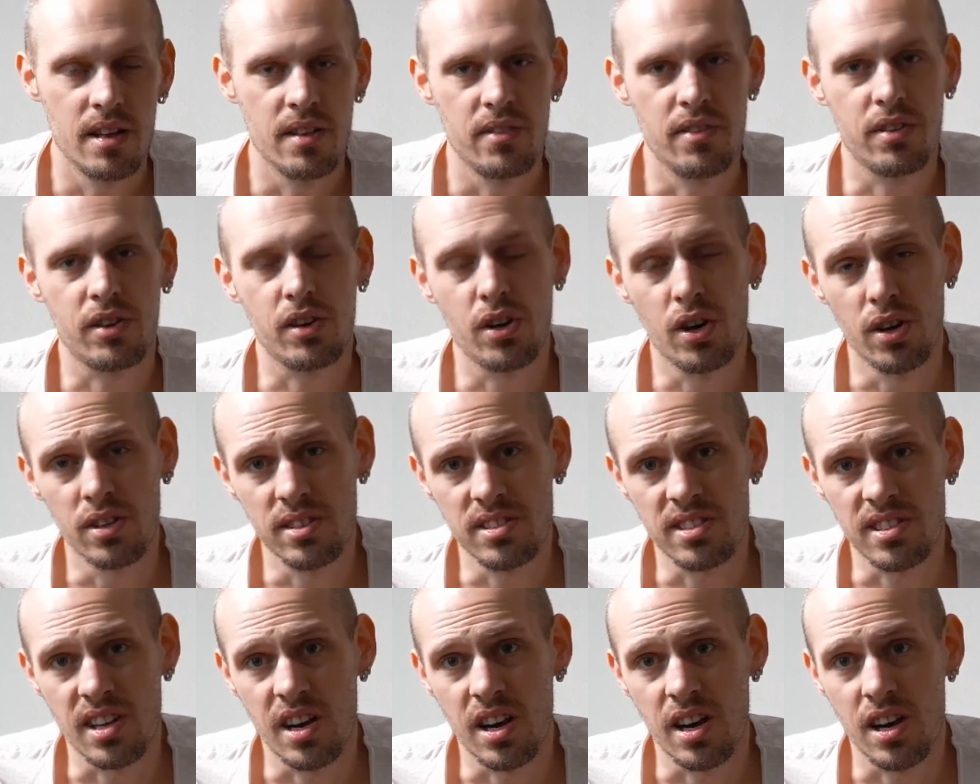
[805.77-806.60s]
The
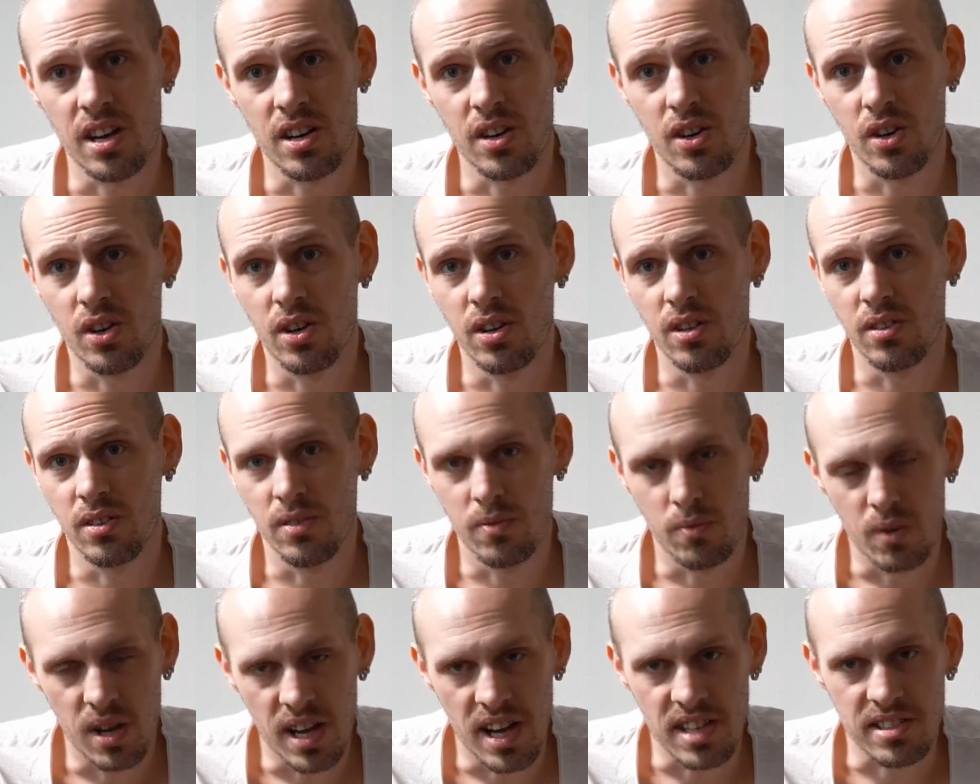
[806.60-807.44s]
cons are,
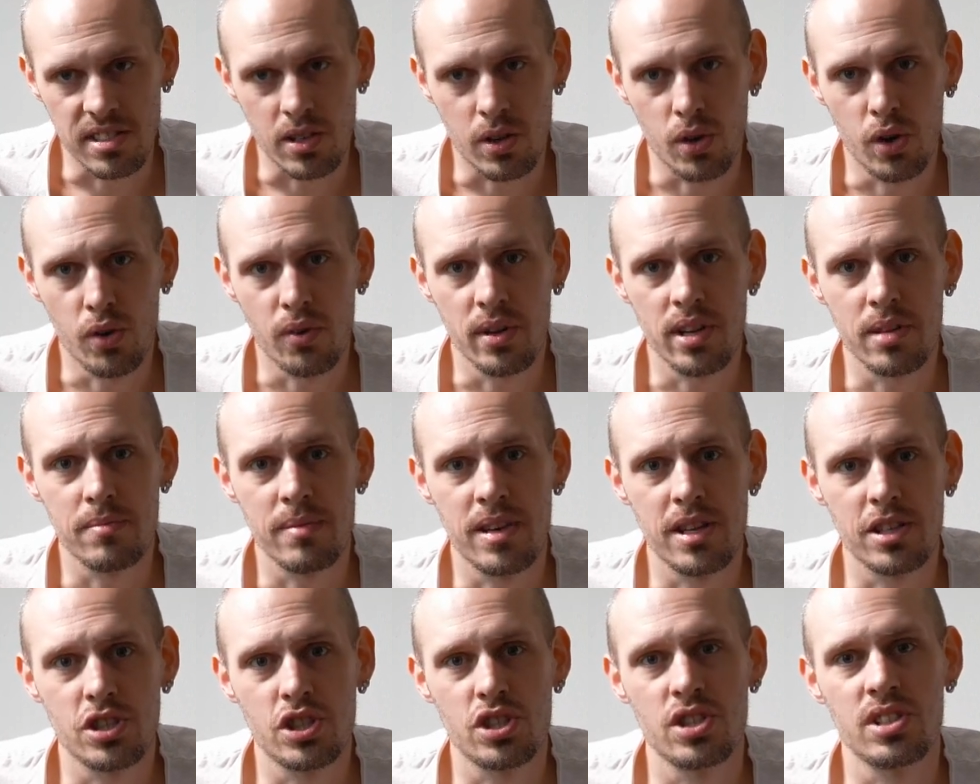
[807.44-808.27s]
as I already
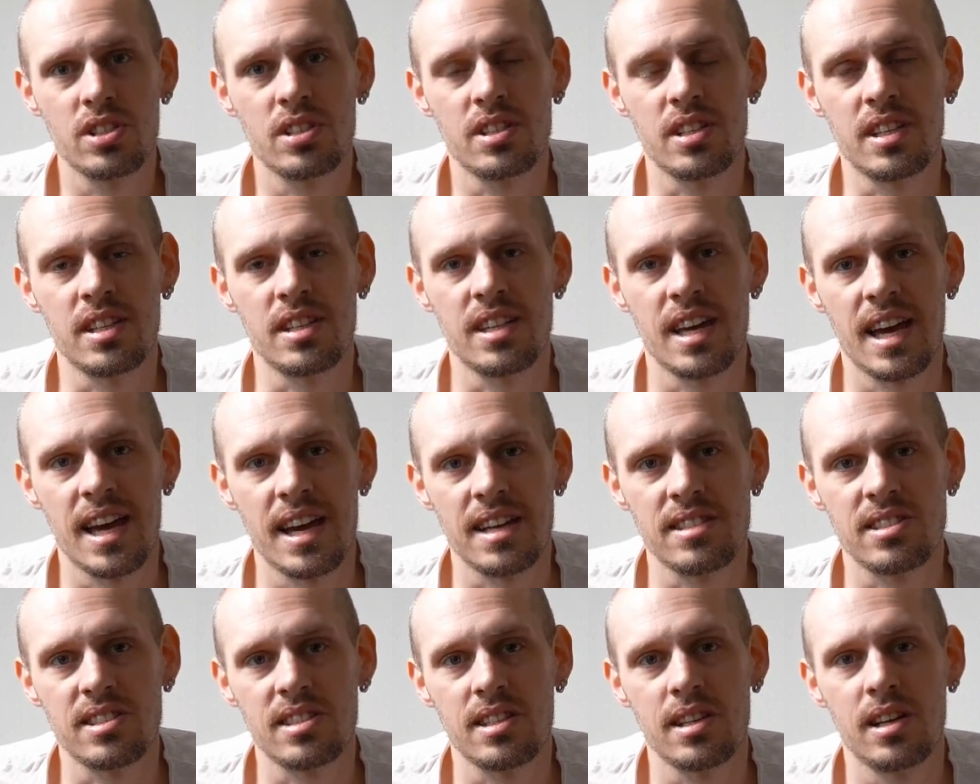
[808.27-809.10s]
mentioned, it
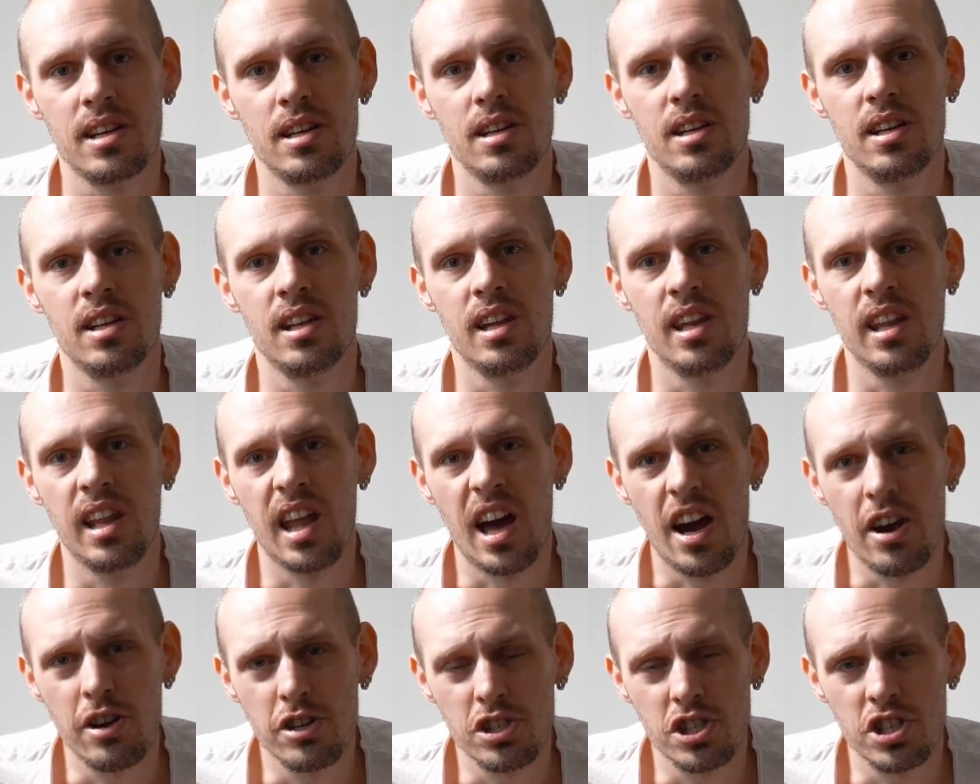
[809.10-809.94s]
has
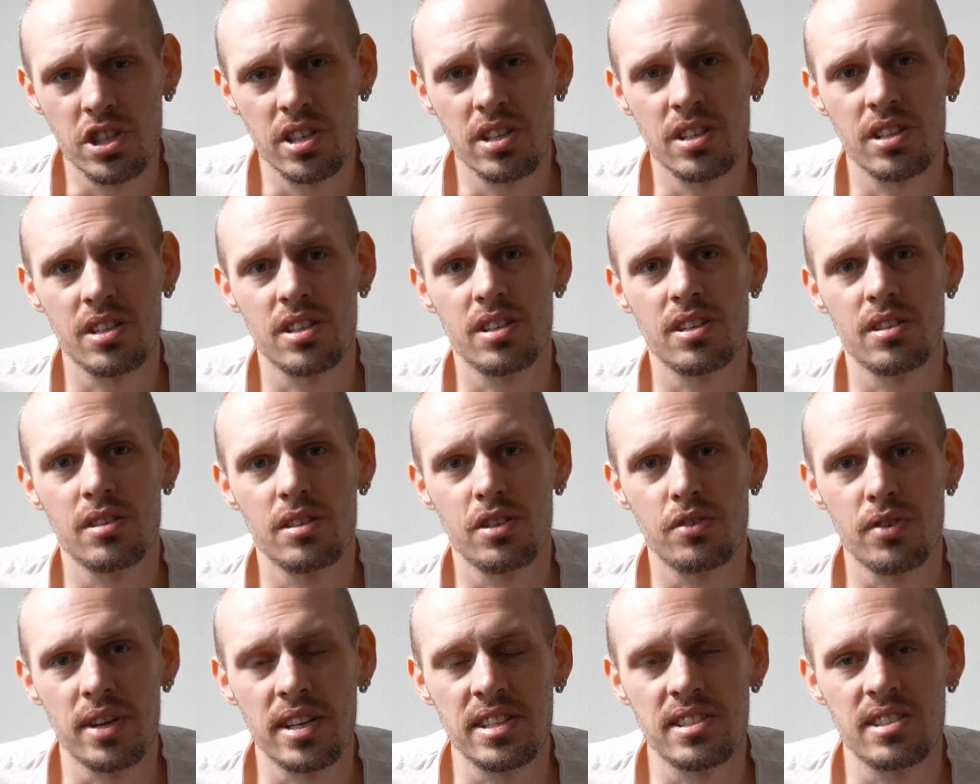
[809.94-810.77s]
larger
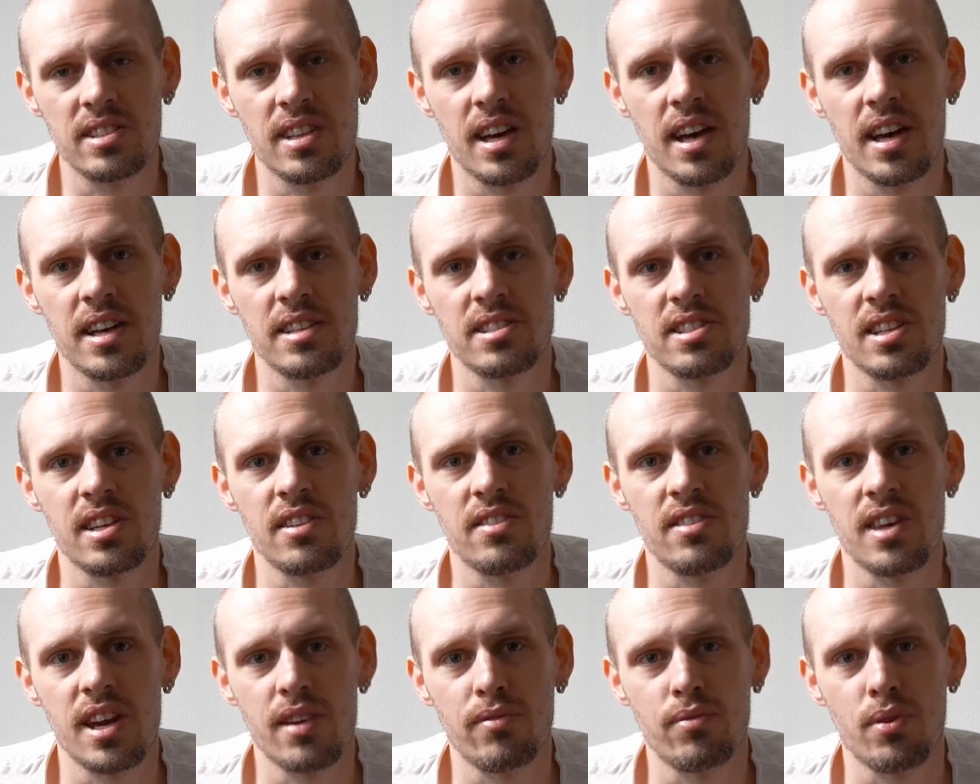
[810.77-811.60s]
grain size
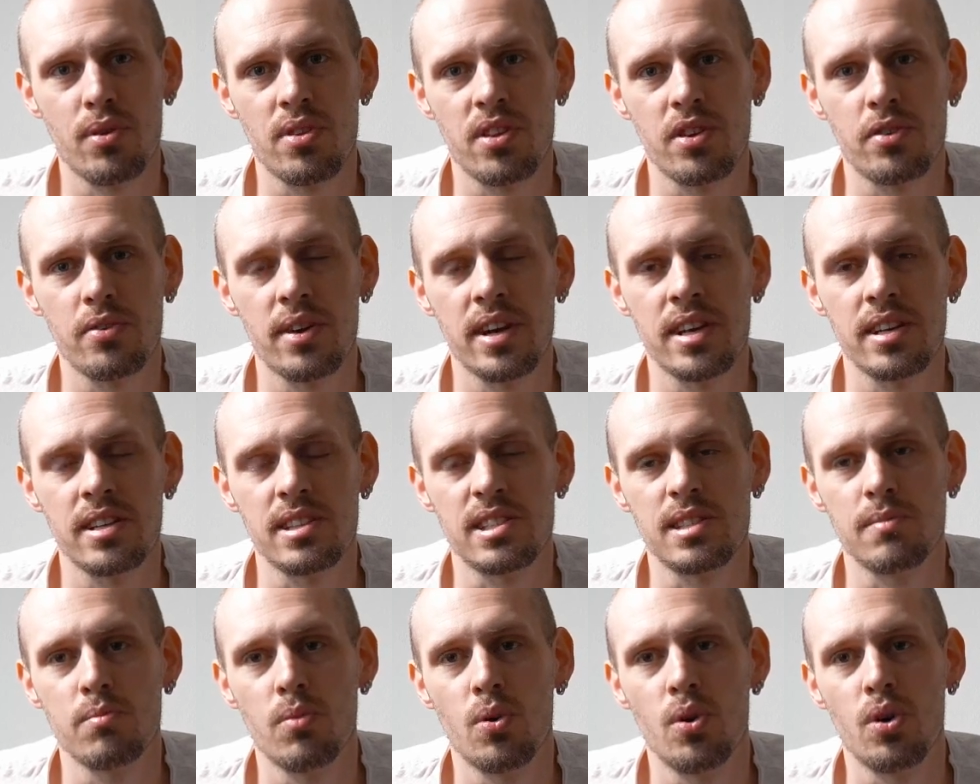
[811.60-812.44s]
and therefore the grain
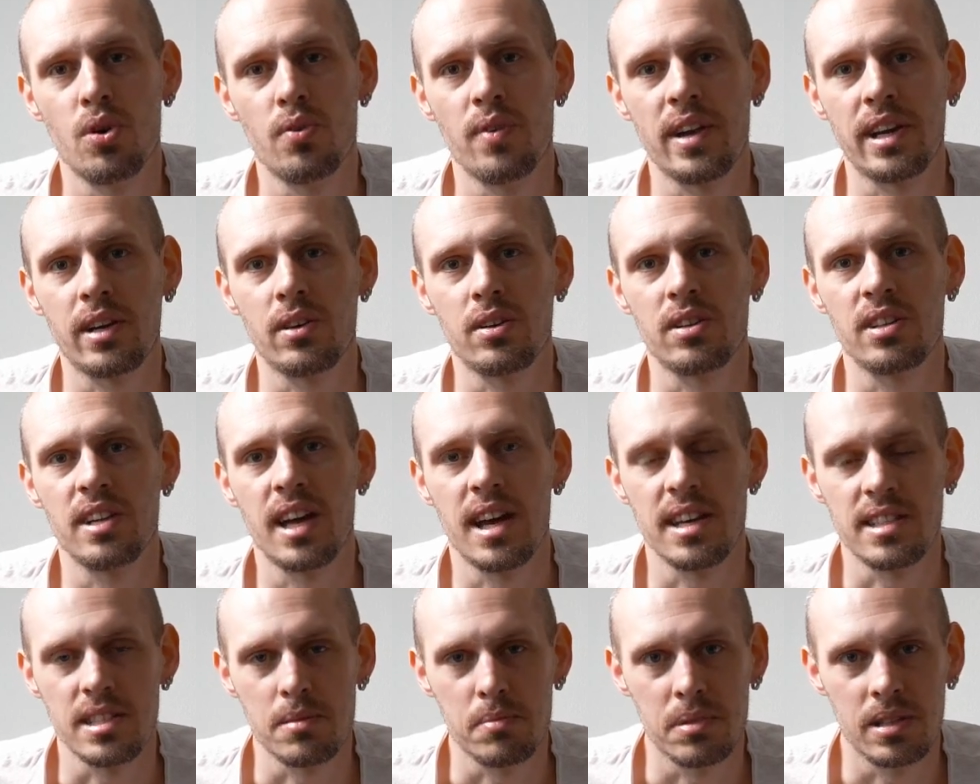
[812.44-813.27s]
is more
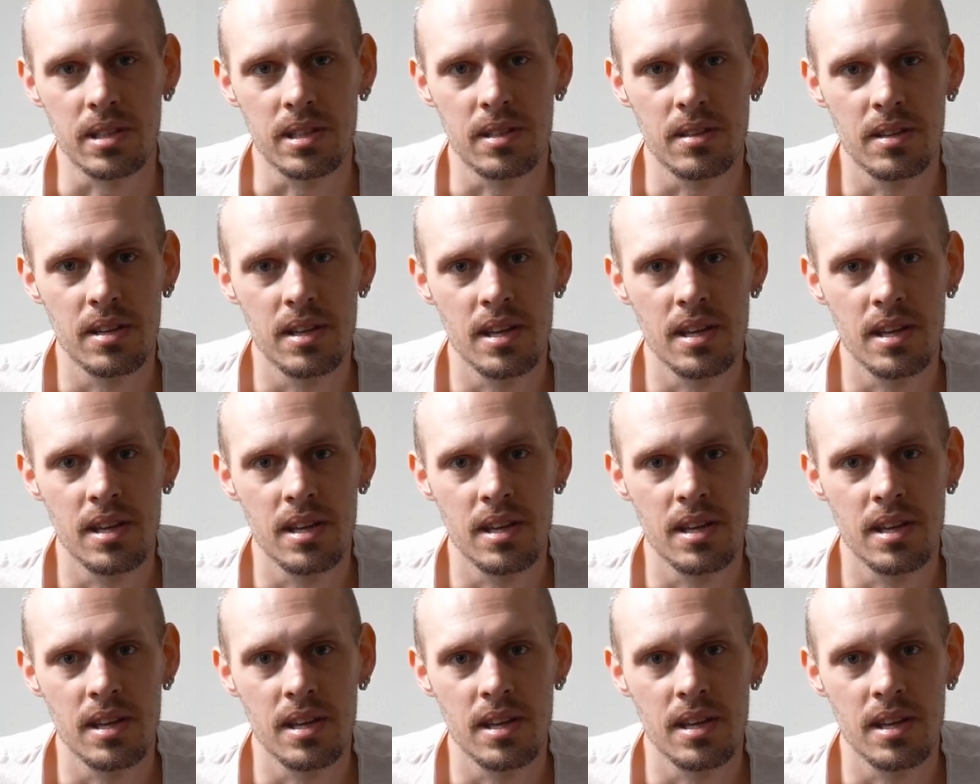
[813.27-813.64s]
recognizable.